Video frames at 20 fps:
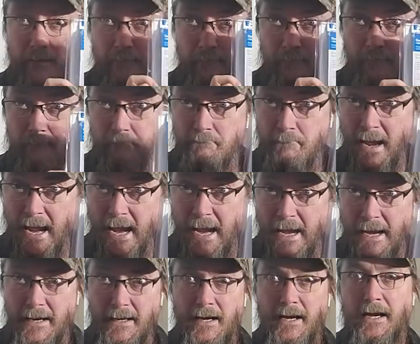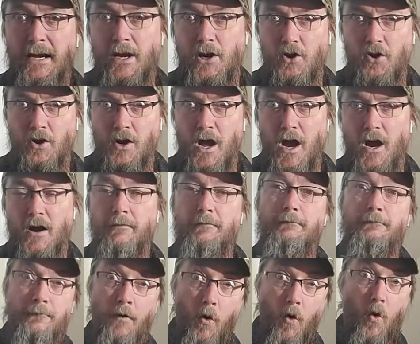made
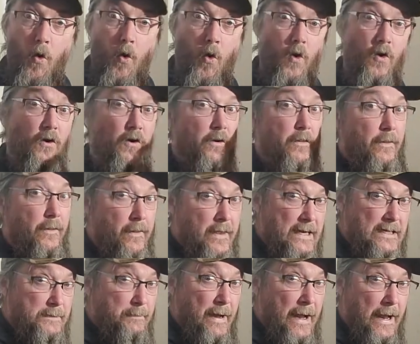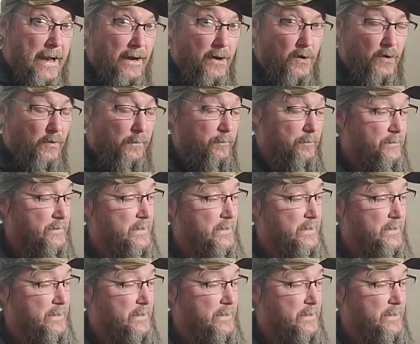interlock for this panel.